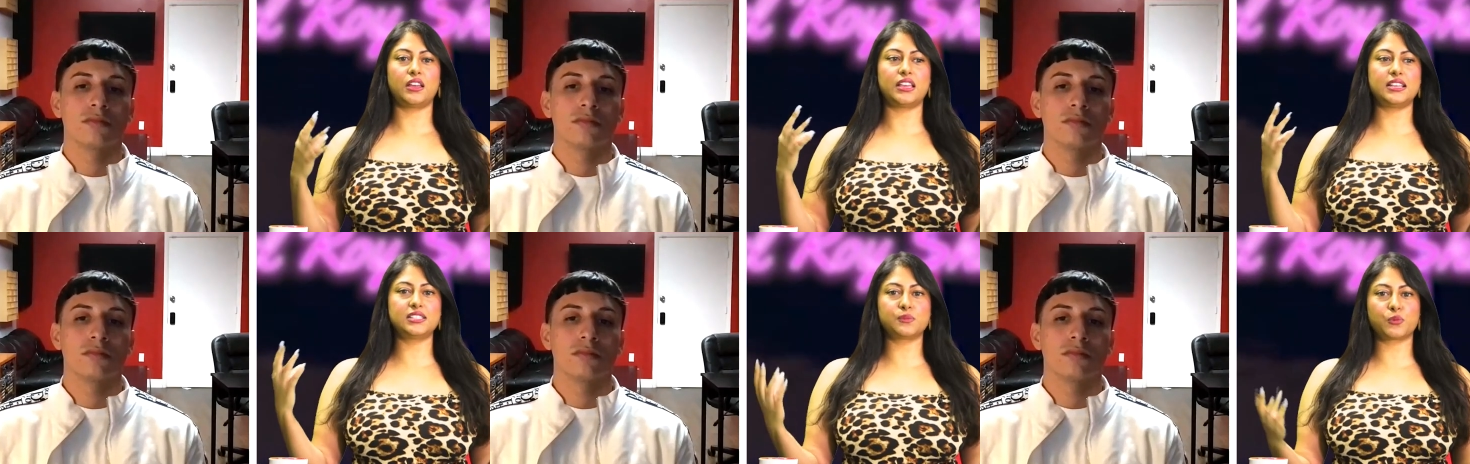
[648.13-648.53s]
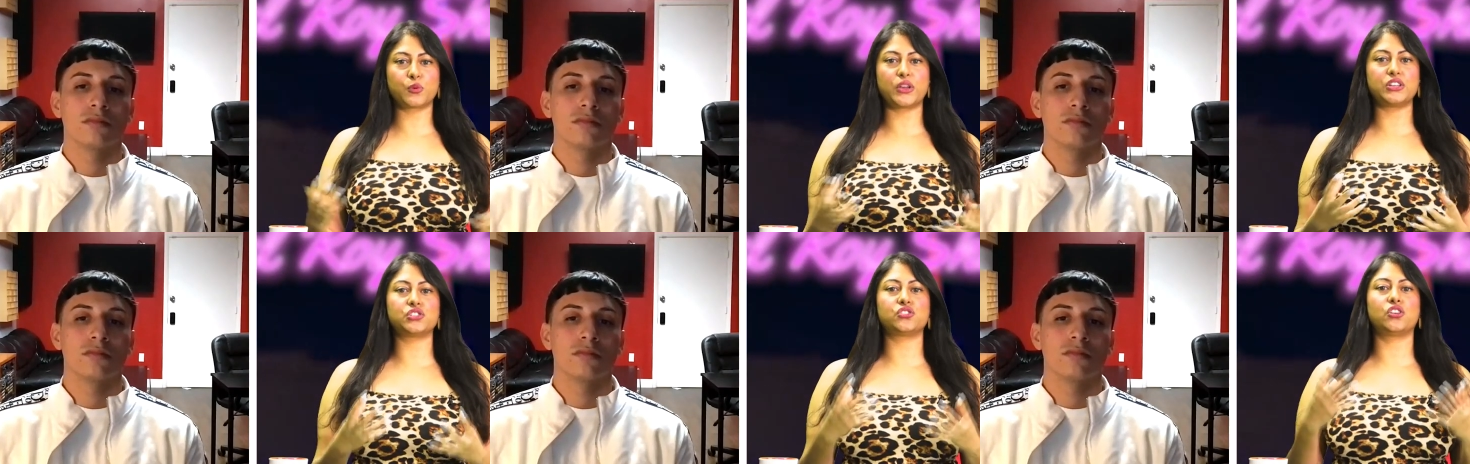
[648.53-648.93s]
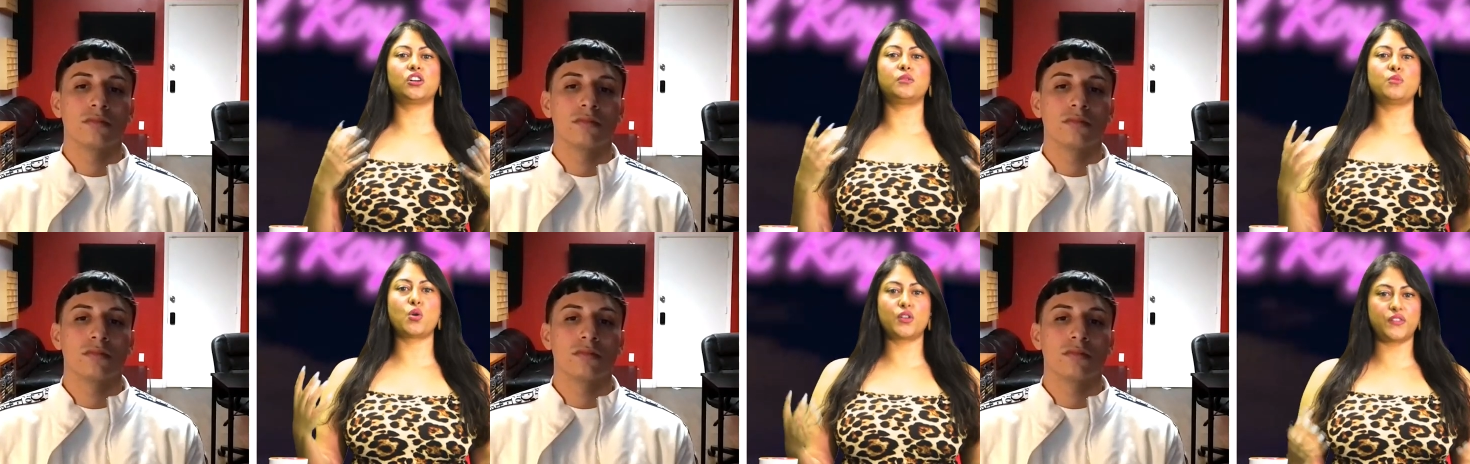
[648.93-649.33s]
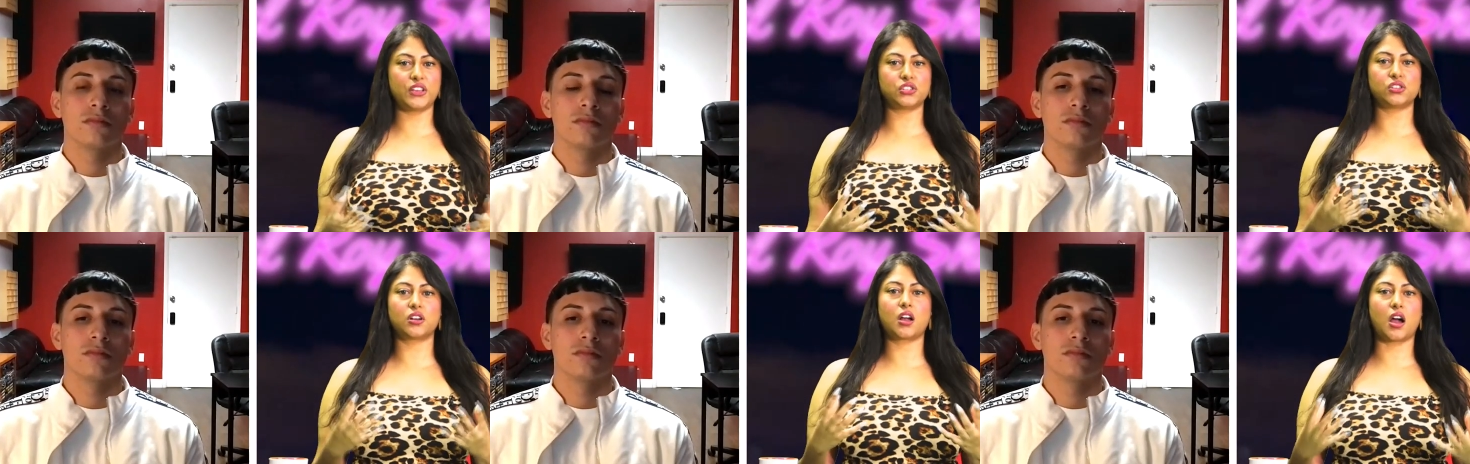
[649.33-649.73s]
Speaker 1: inspirational,
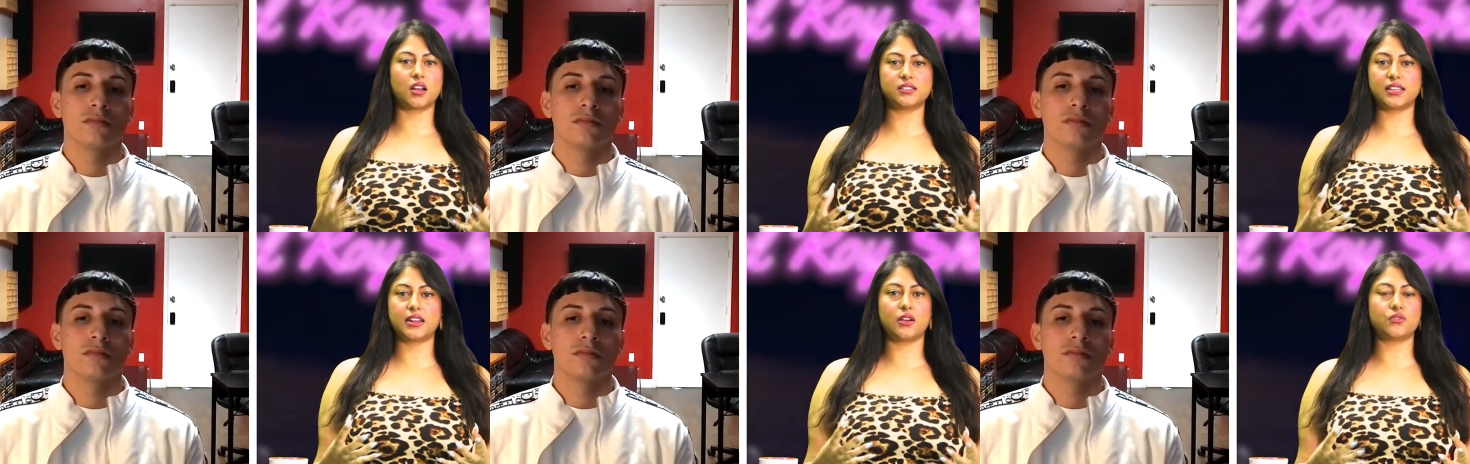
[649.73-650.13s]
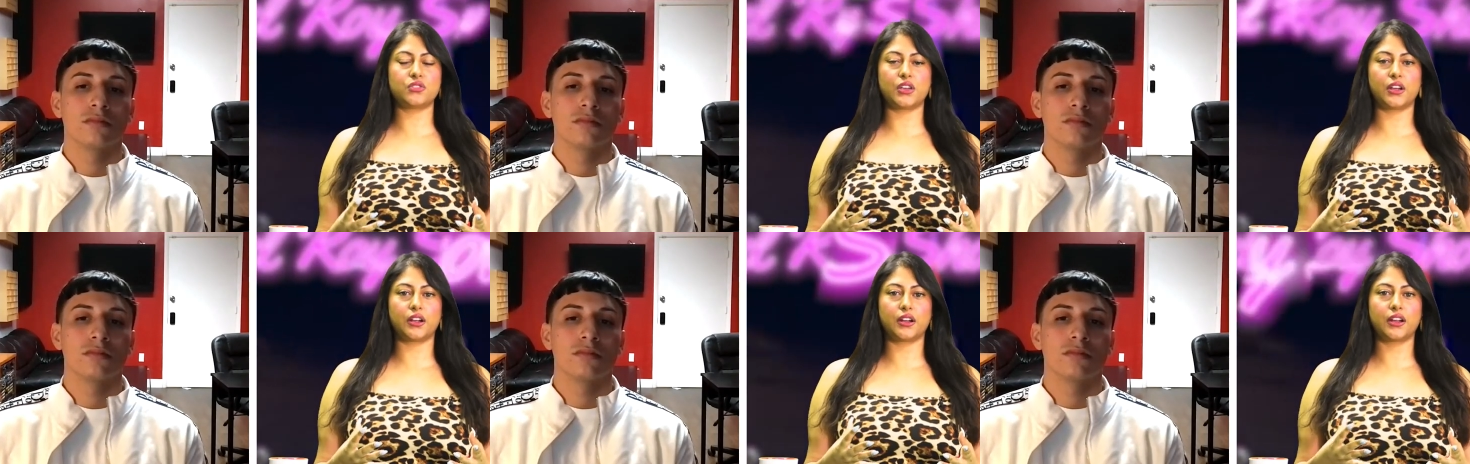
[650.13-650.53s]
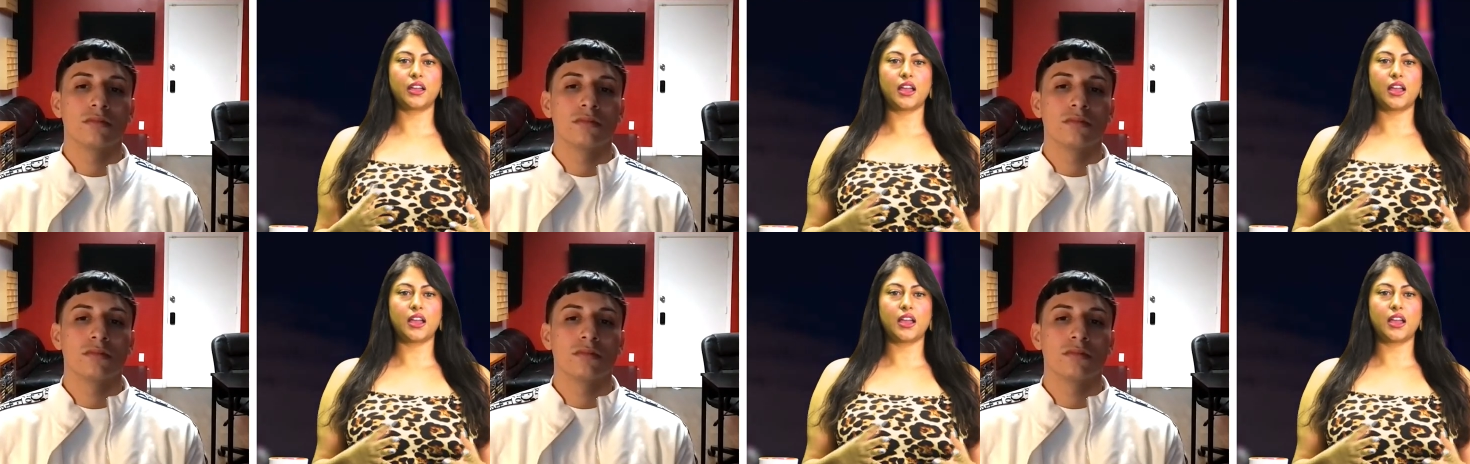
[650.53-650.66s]
motivational content out there.